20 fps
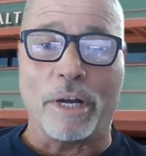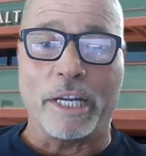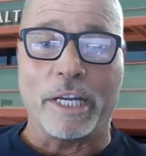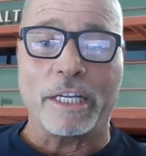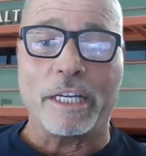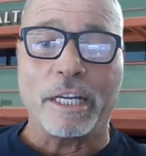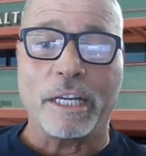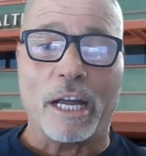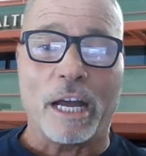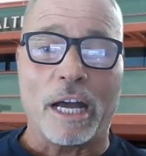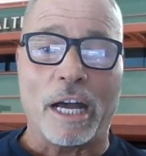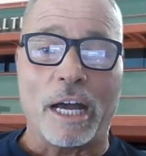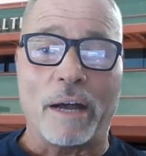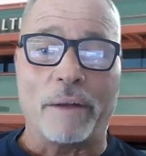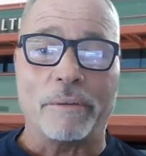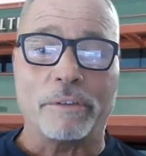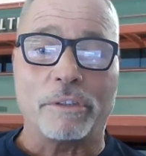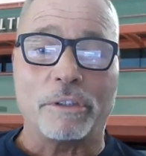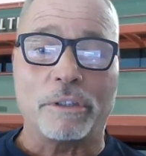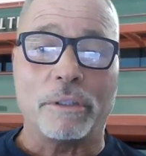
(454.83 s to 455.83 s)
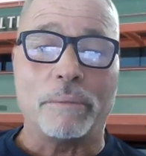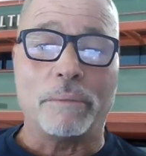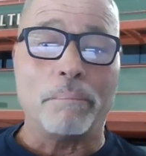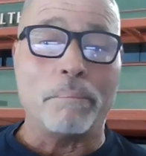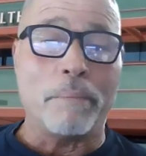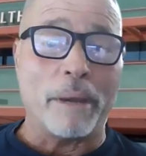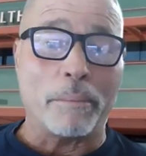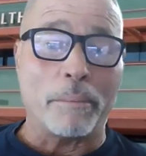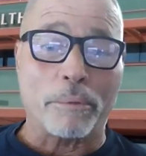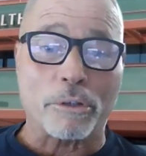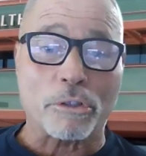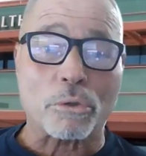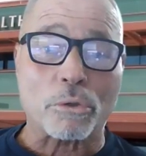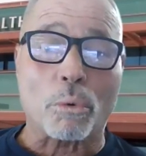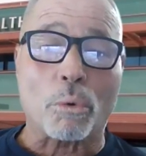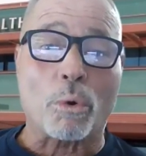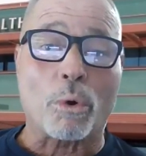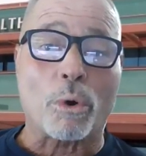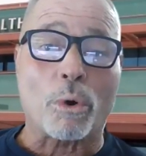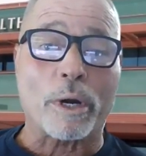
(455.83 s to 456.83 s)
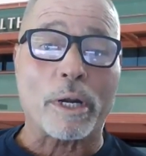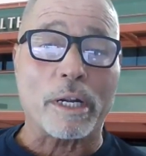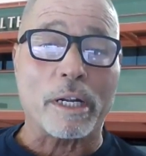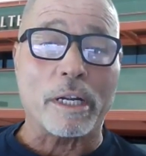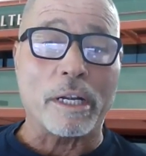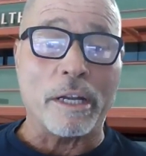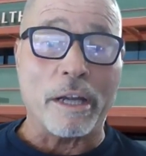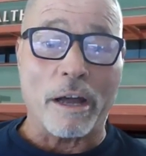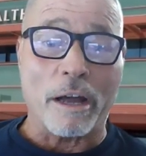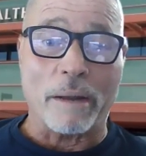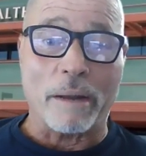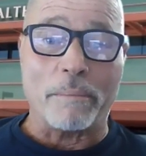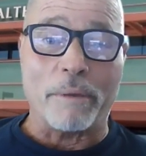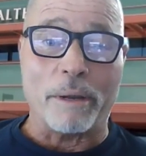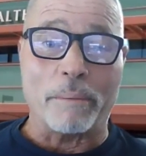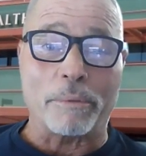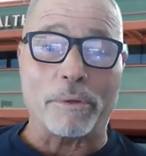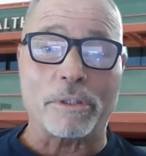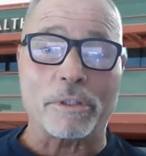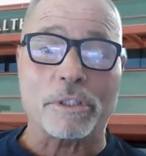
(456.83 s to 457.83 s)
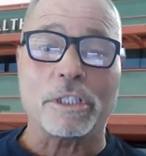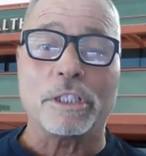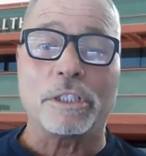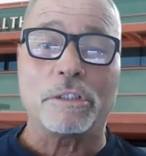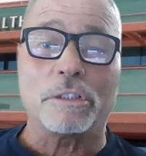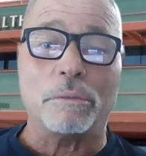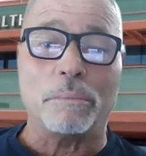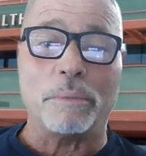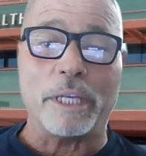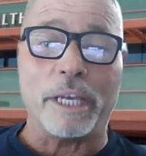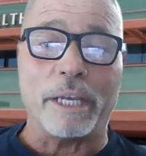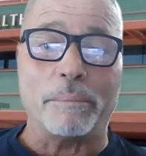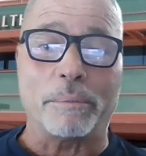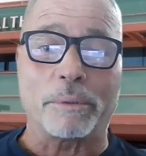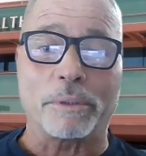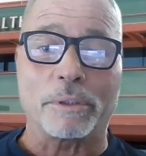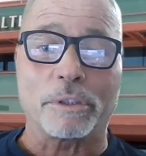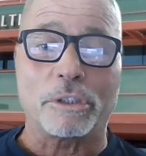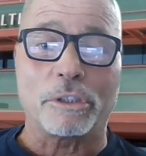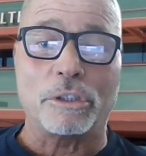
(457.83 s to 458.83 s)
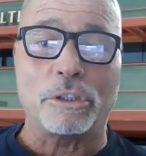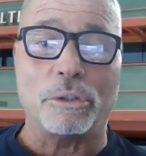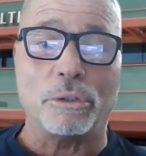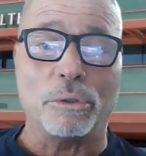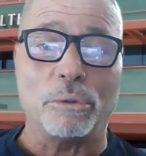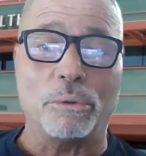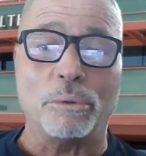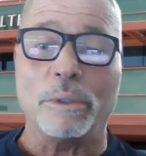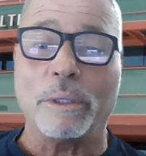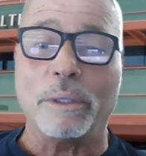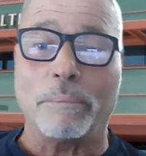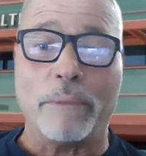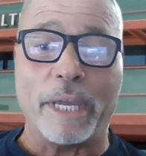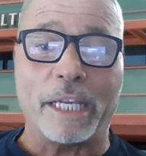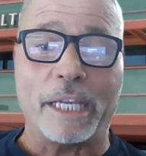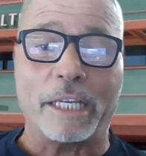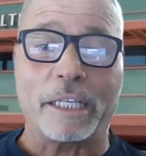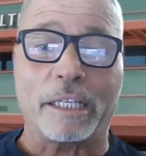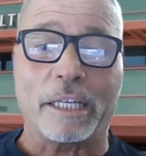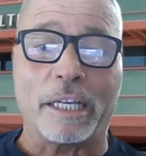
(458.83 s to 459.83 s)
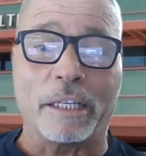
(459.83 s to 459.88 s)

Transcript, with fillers: When you get to the website, you'll notice the very first screen there has all of the COVID